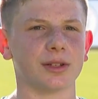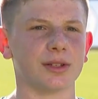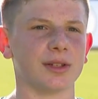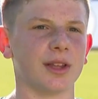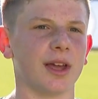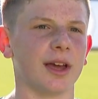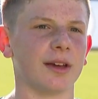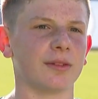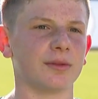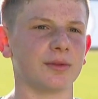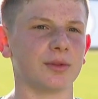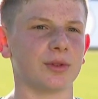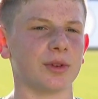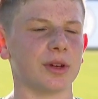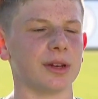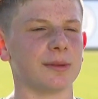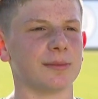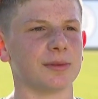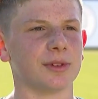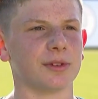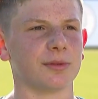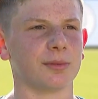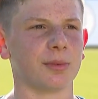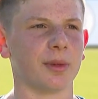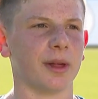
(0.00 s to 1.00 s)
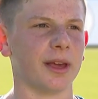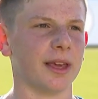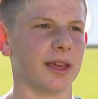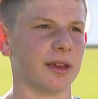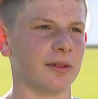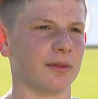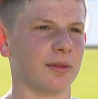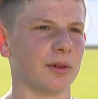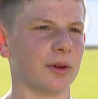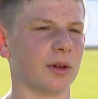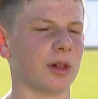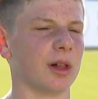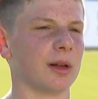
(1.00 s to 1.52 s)
us that have dreams of playing
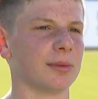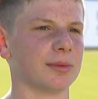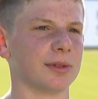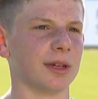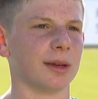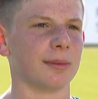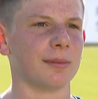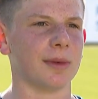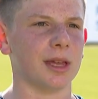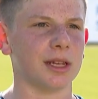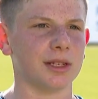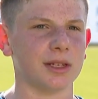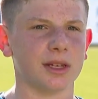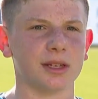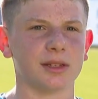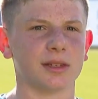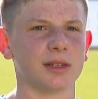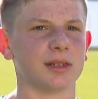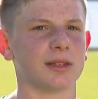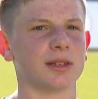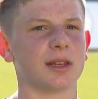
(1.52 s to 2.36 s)
for clubs like Manchester